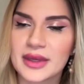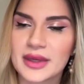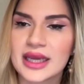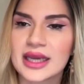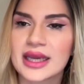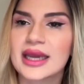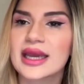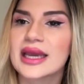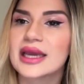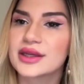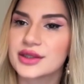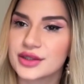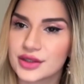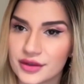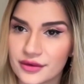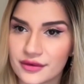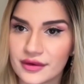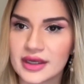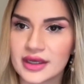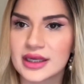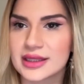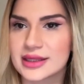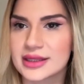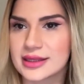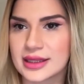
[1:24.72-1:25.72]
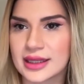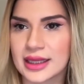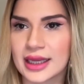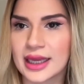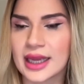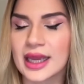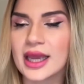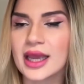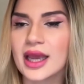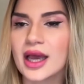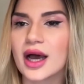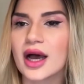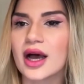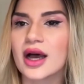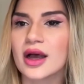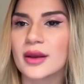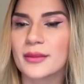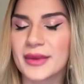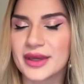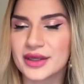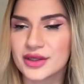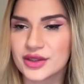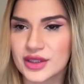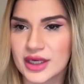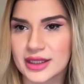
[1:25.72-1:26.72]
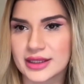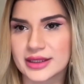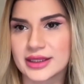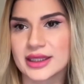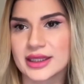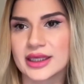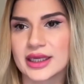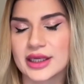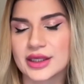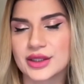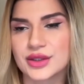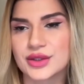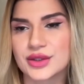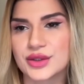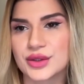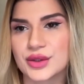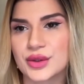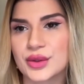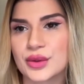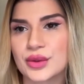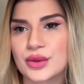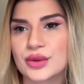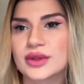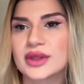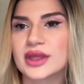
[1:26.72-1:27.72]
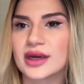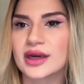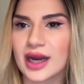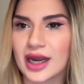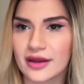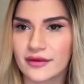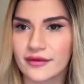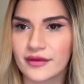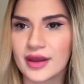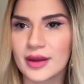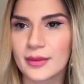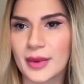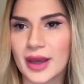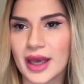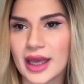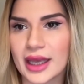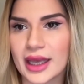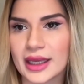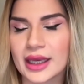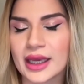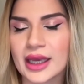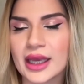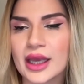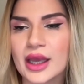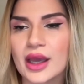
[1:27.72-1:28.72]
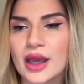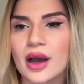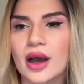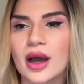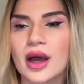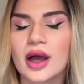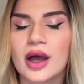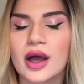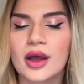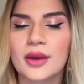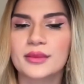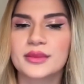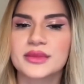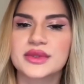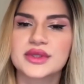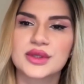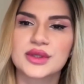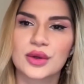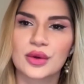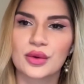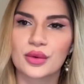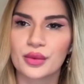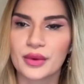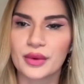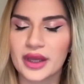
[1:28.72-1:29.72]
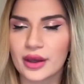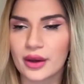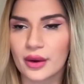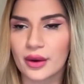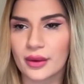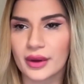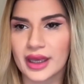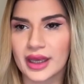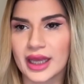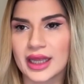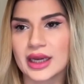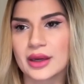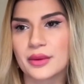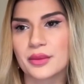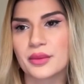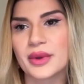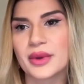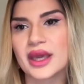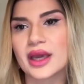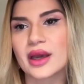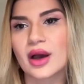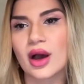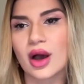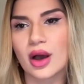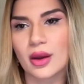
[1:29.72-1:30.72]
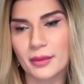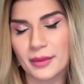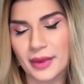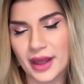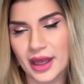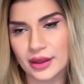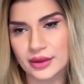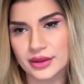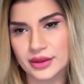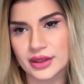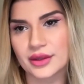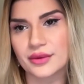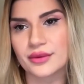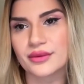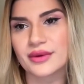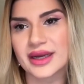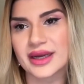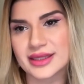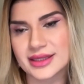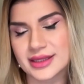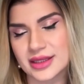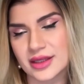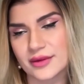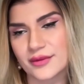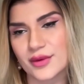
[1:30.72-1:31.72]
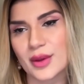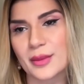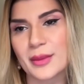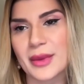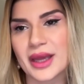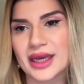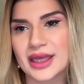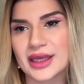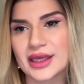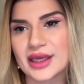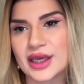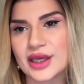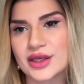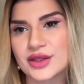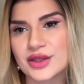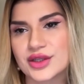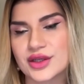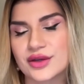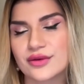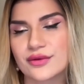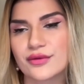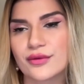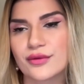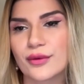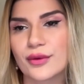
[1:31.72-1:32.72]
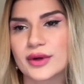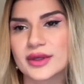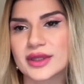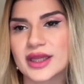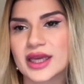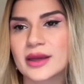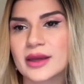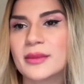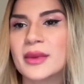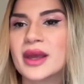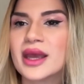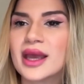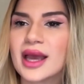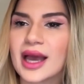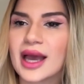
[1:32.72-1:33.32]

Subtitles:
be intravenously injected into their IV bag. So we go ahead and we compound the rest of the medication for them